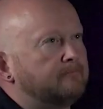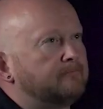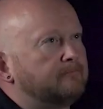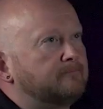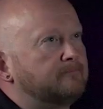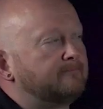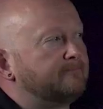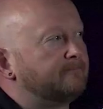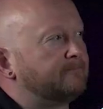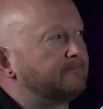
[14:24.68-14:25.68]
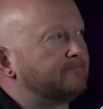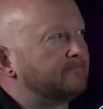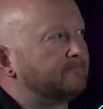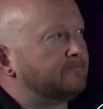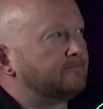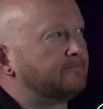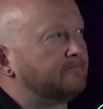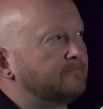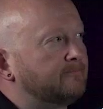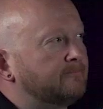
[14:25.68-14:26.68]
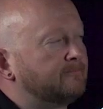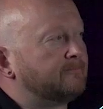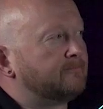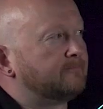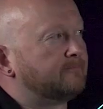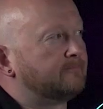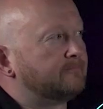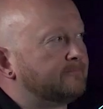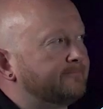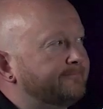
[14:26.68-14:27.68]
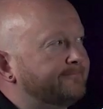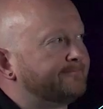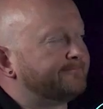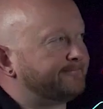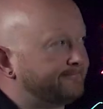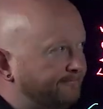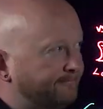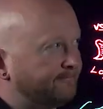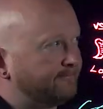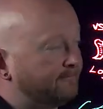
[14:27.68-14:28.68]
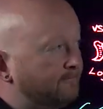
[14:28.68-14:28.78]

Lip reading: This person isn't speaking.